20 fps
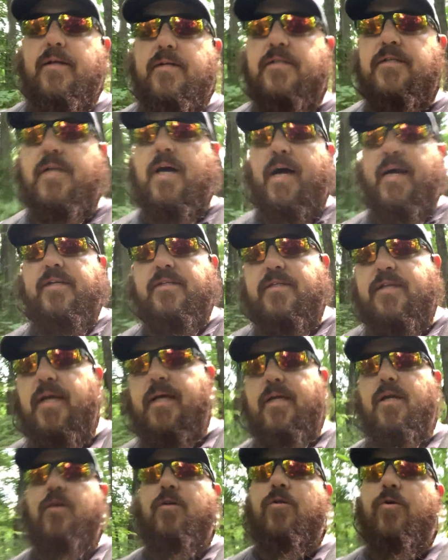this diet's
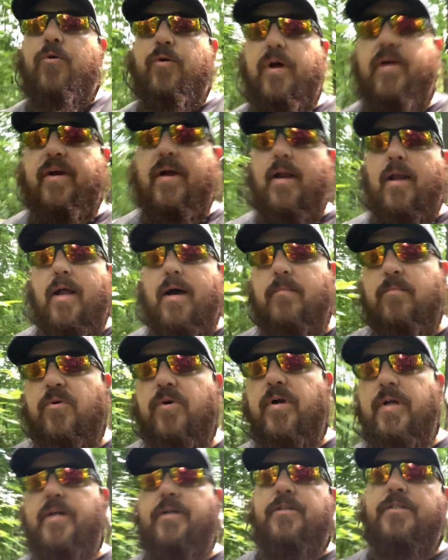taking hold, I got a lot
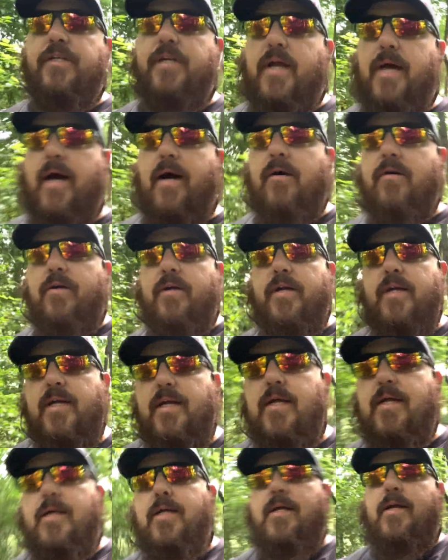more energy now.
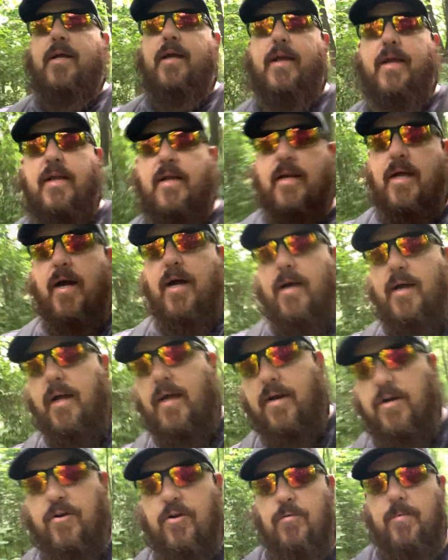And I
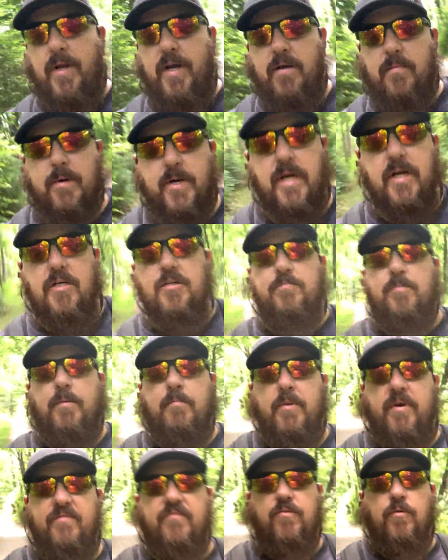don't know about anybody else, but
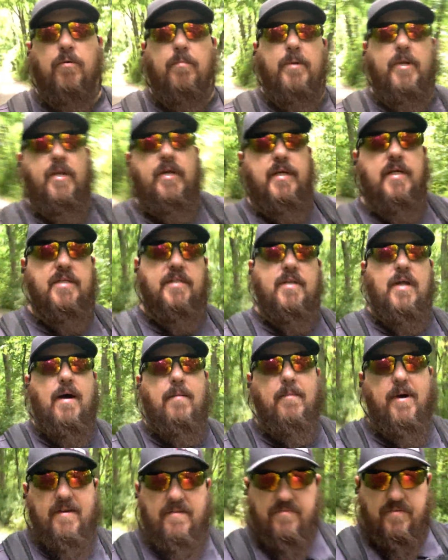metformin is not
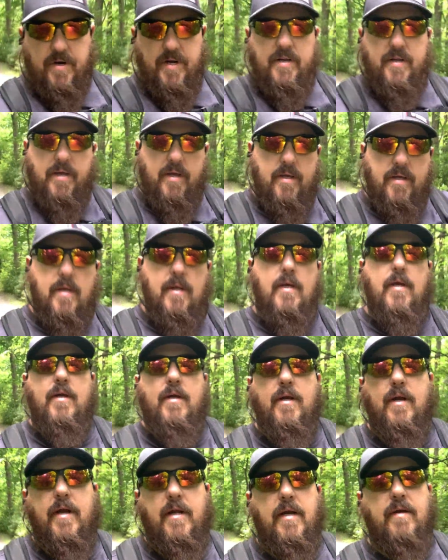my friend.
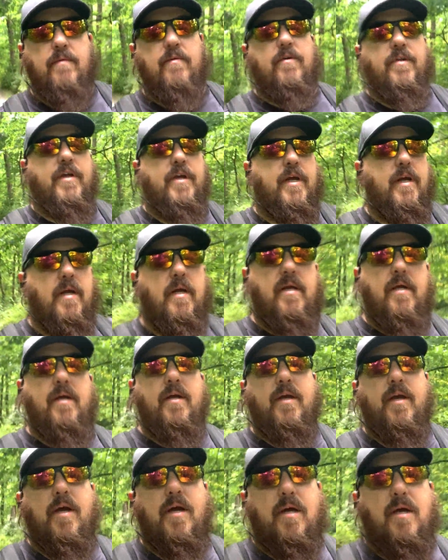And it really
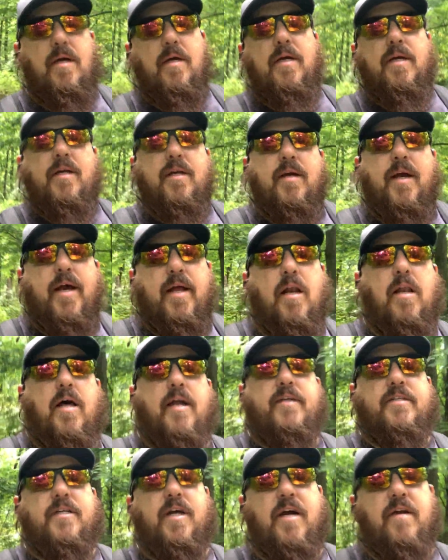had a lot
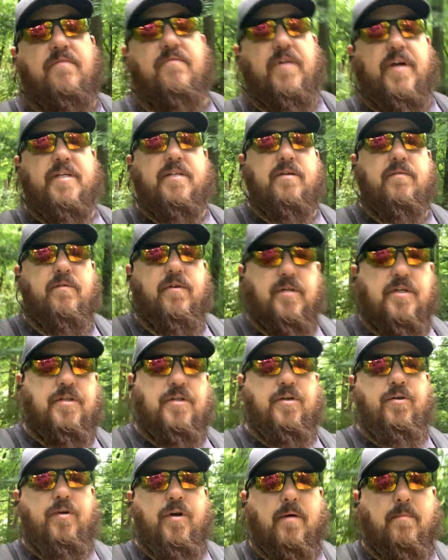of side effects that really
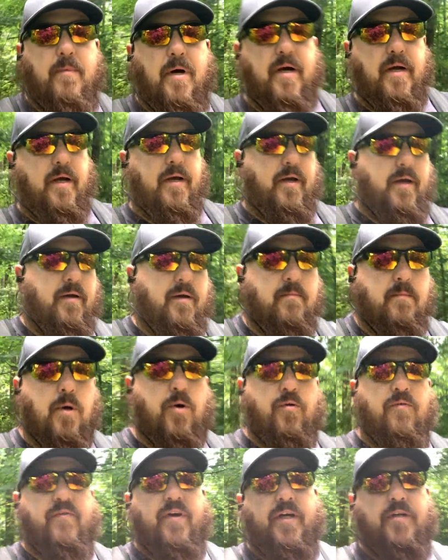screwed up my
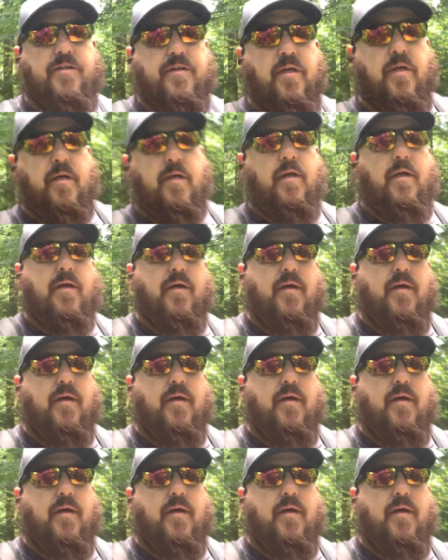motivation and